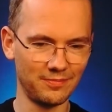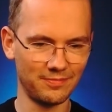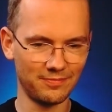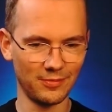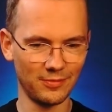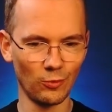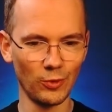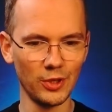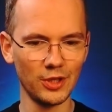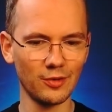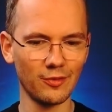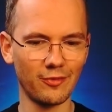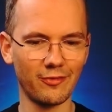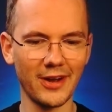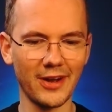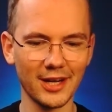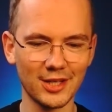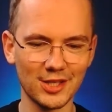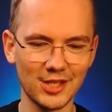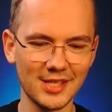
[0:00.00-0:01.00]
Window
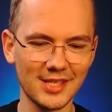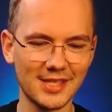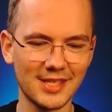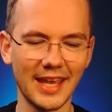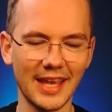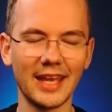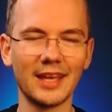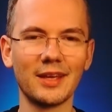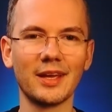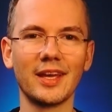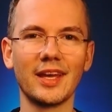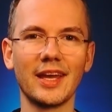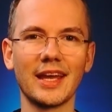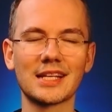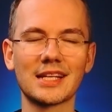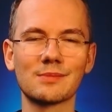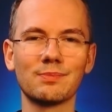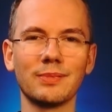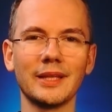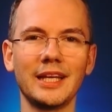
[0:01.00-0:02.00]
Functions
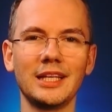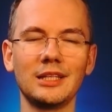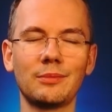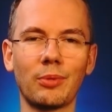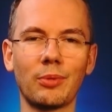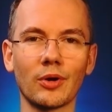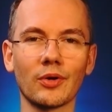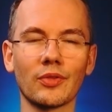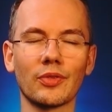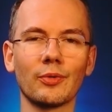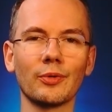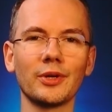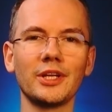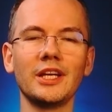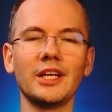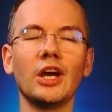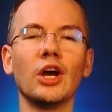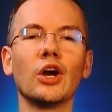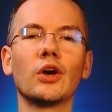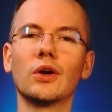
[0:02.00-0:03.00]
Explained Part
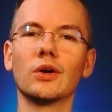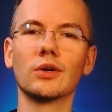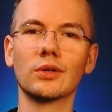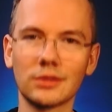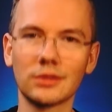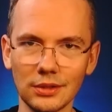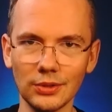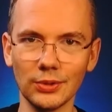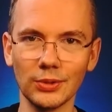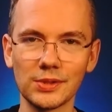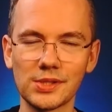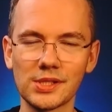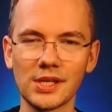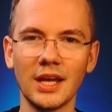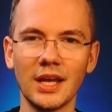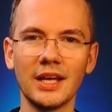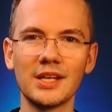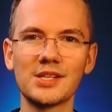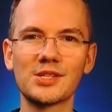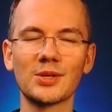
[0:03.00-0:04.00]
3 concludes.
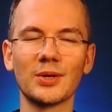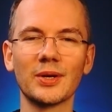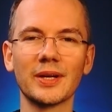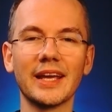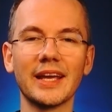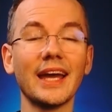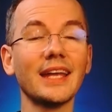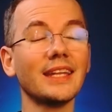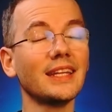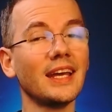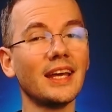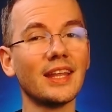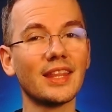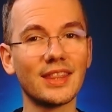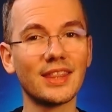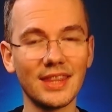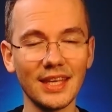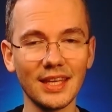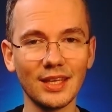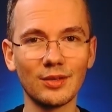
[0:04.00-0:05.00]
So again,
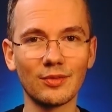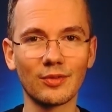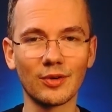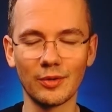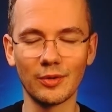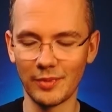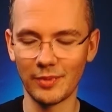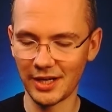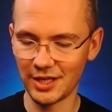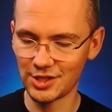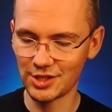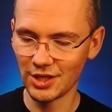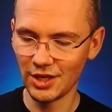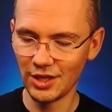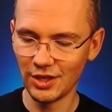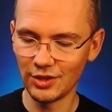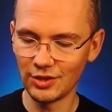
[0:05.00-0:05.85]
thank you very much.